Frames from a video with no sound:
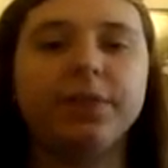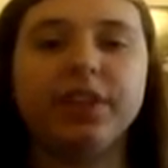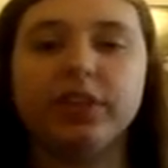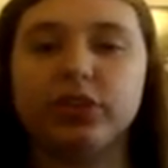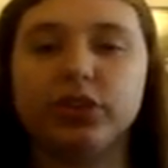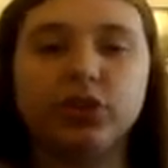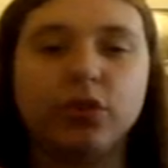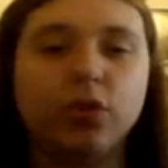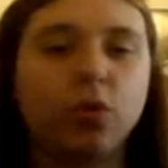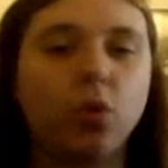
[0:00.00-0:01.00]
this
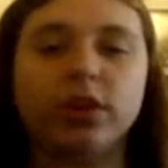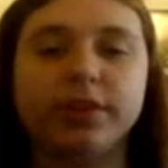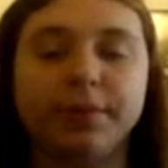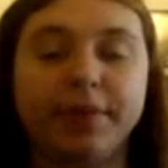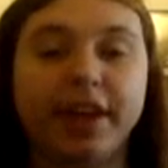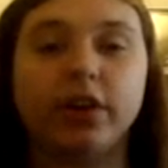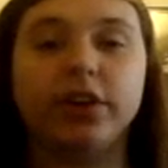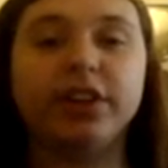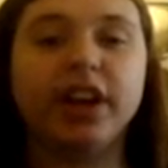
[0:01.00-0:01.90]
ore, some of that called